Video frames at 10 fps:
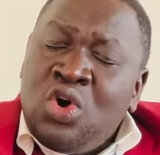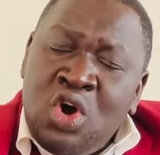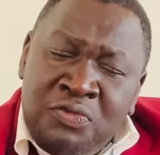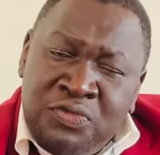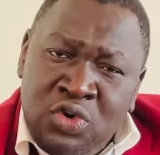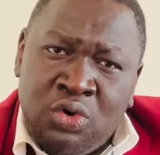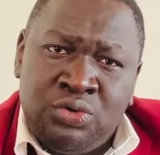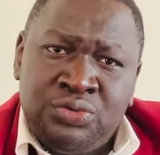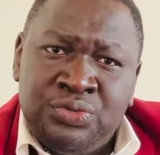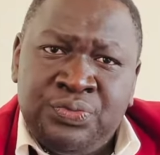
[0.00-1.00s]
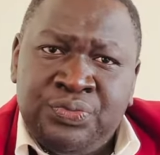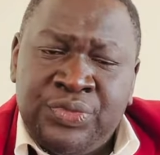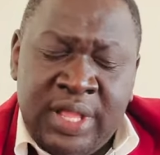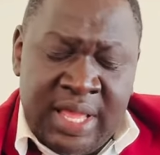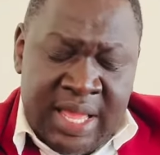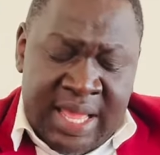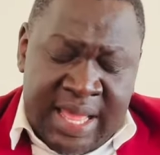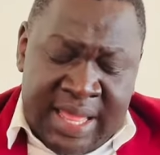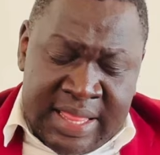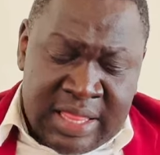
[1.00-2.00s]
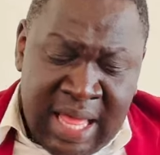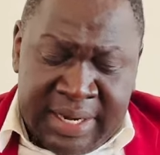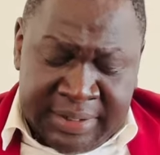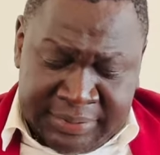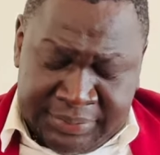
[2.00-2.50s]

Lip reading: of law. Then